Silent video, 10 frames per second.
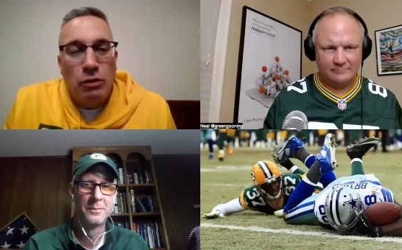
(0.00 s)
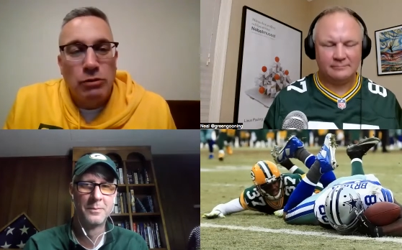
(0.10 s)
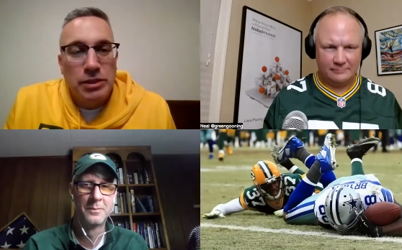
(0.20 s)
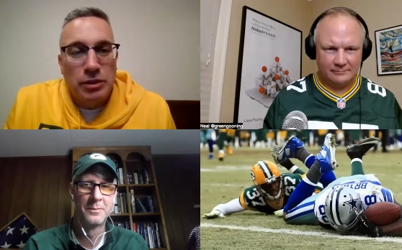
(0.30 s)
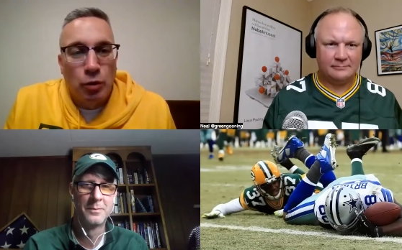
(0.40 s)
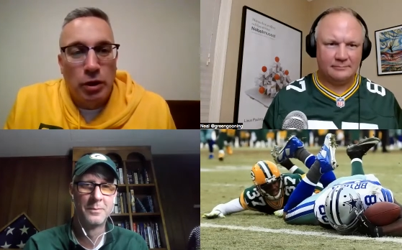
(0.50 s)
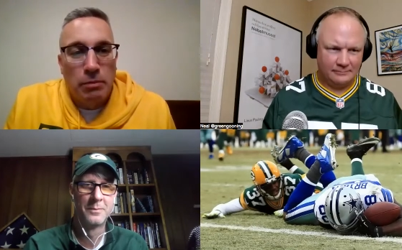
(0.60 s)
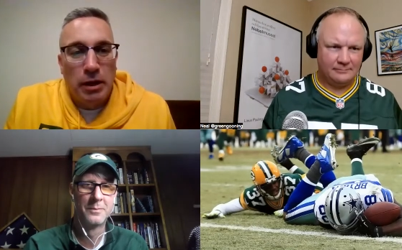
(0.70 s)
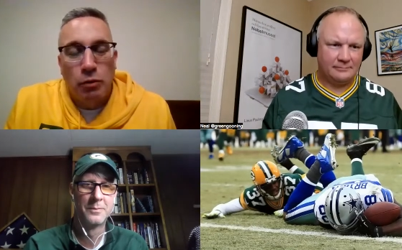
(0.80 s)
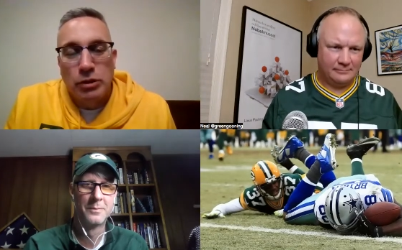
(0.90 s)
Speaker 1: house in
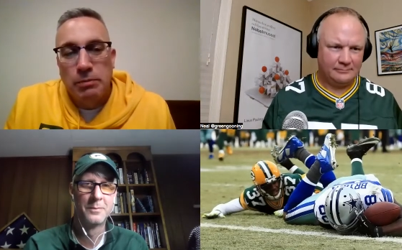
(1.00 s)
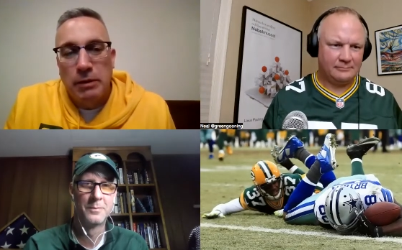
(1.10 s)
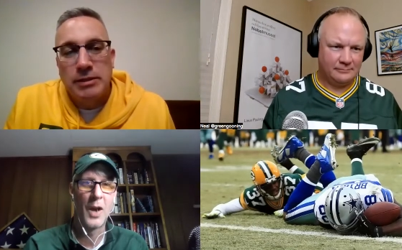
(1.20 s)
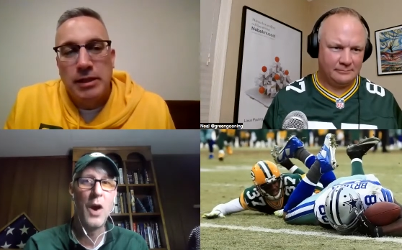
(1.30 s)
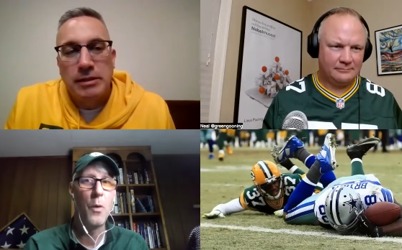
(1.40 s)
Green Bay, which makes oh,